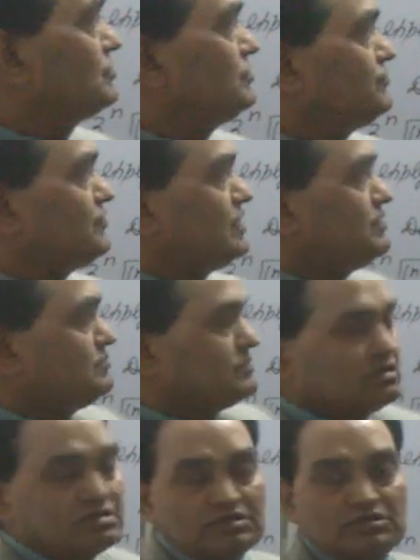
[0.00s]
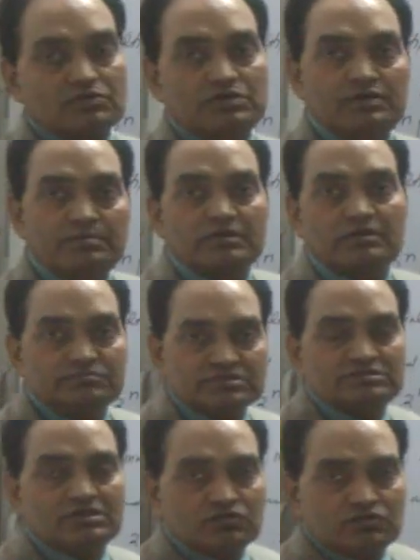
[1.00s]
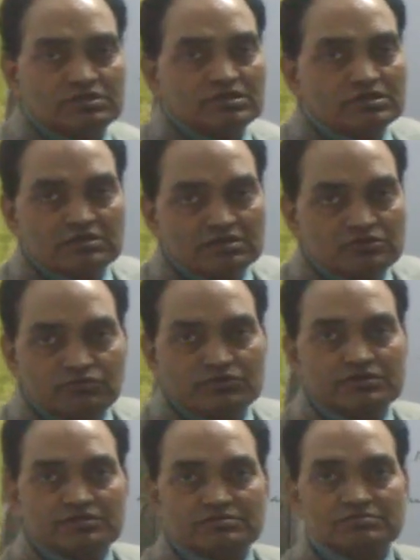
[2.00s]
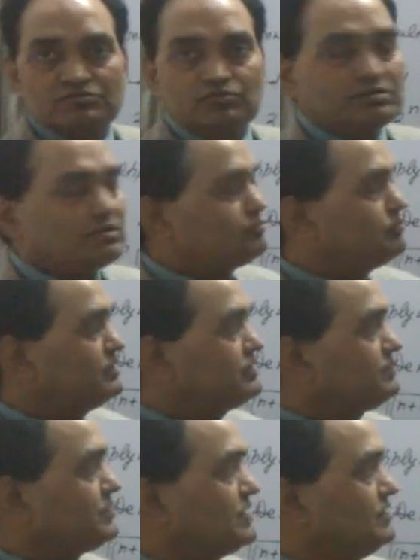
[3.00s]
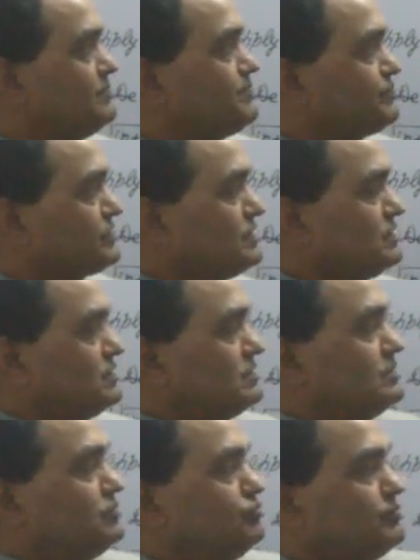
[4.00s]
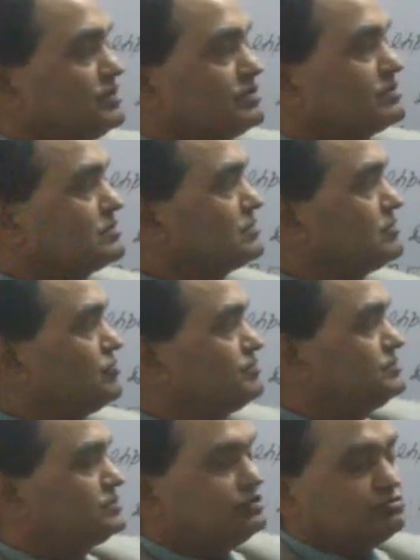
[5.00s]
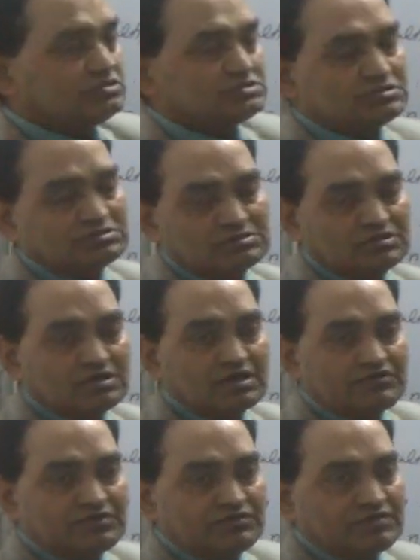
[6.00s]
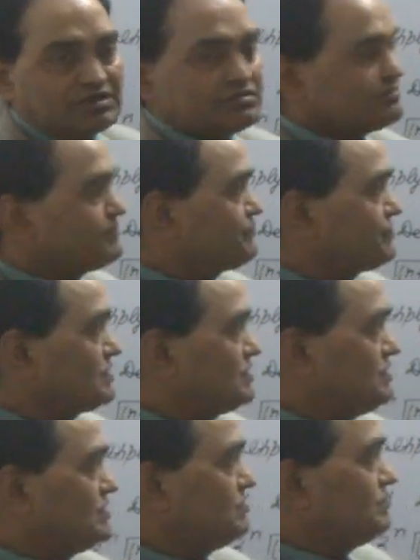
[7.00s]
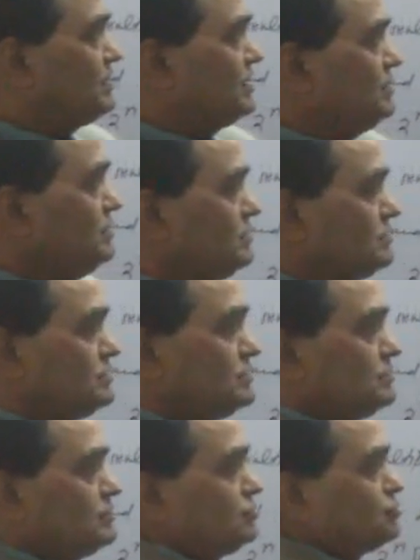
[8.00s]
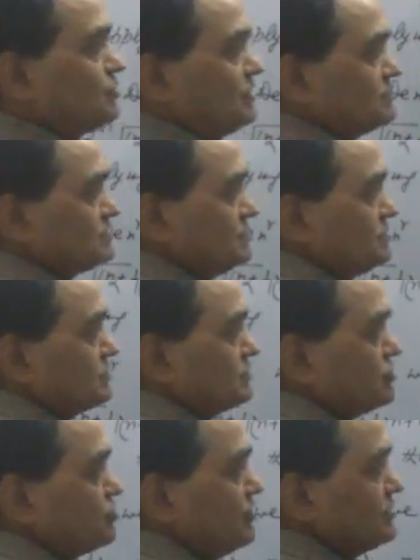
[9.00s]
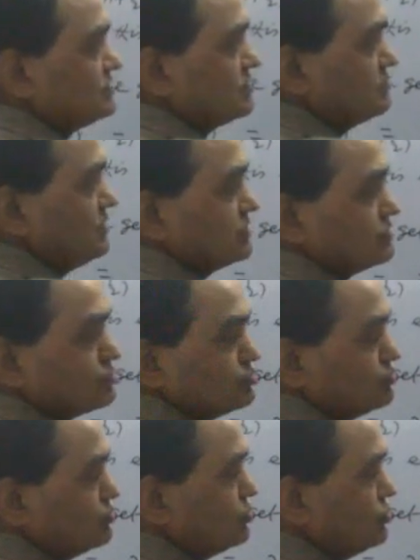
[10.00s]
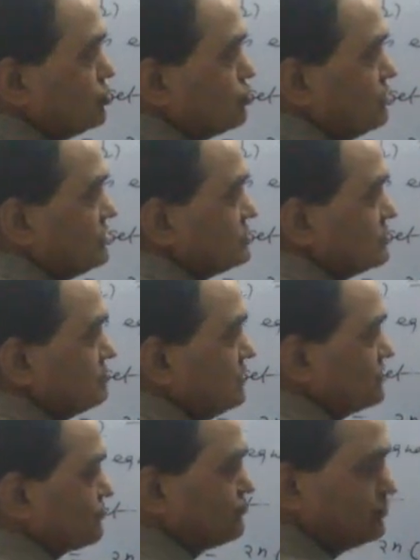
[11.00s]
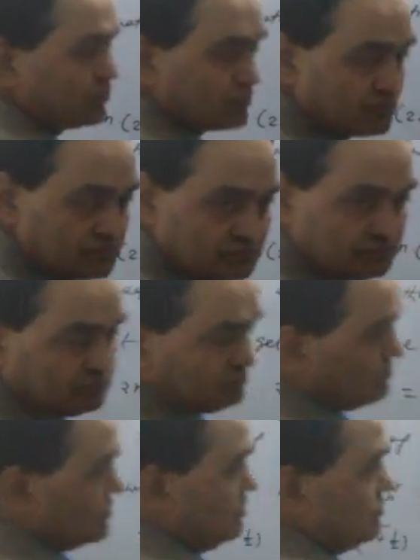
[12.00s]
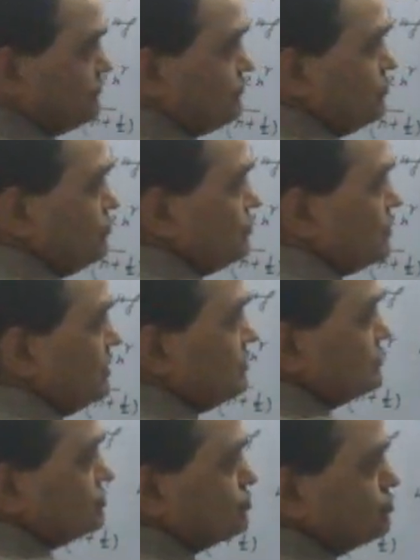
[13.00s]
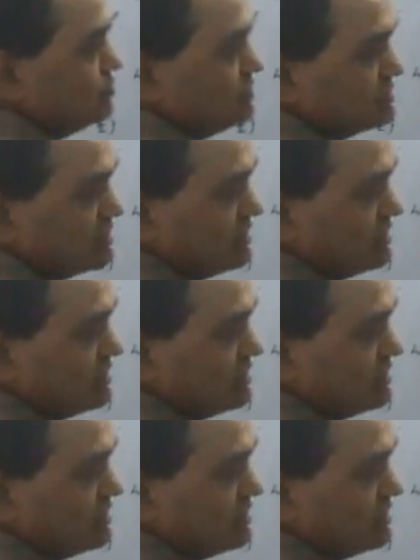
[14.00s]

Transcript: 3, 5. Even numbers are not there in the numerator. We have to multiply the numerator of this equation, right hand side, by twice n minus 2, twice n minus 4, 4 and 2 in the